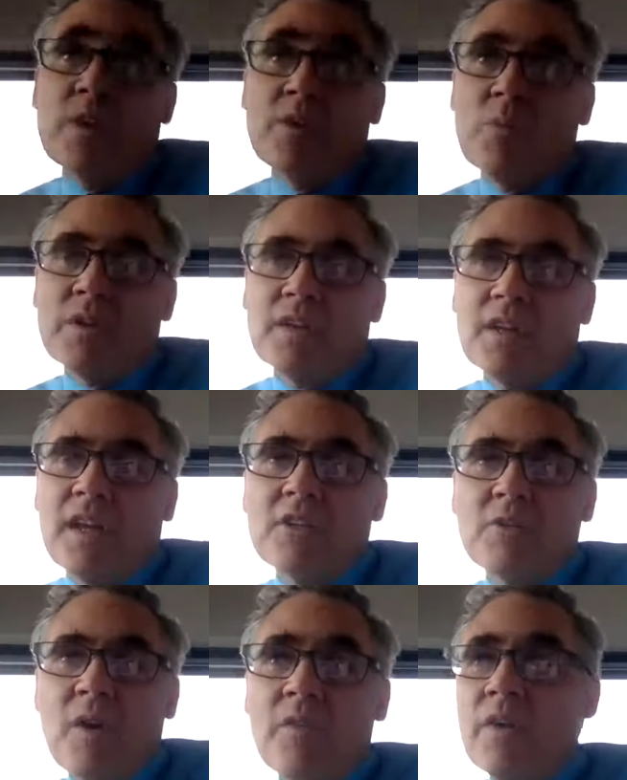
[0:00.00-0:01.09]
and worked in
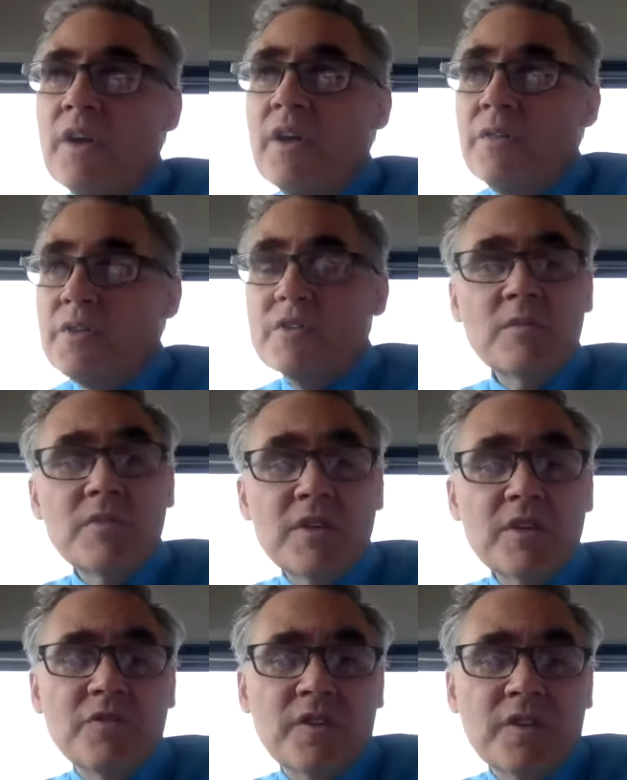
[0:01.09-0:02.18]
K-12, there's some
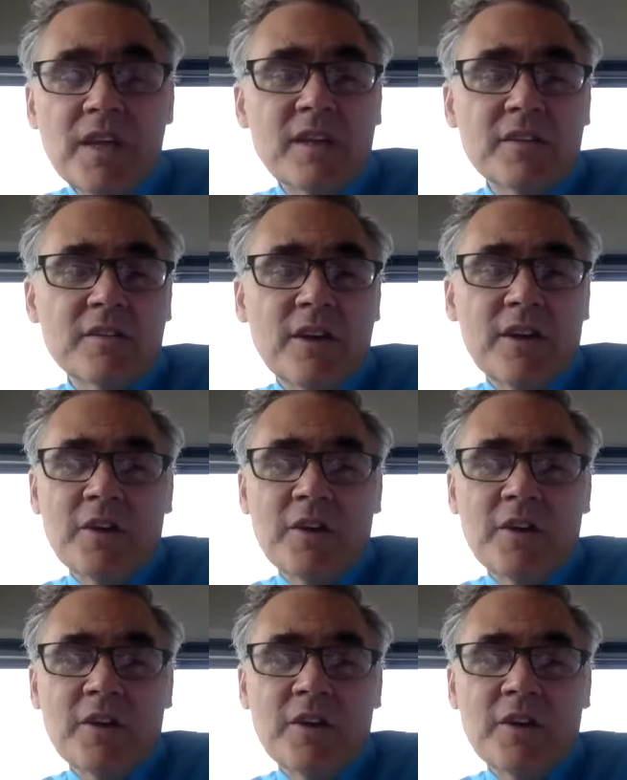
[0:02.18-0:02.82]
different things there.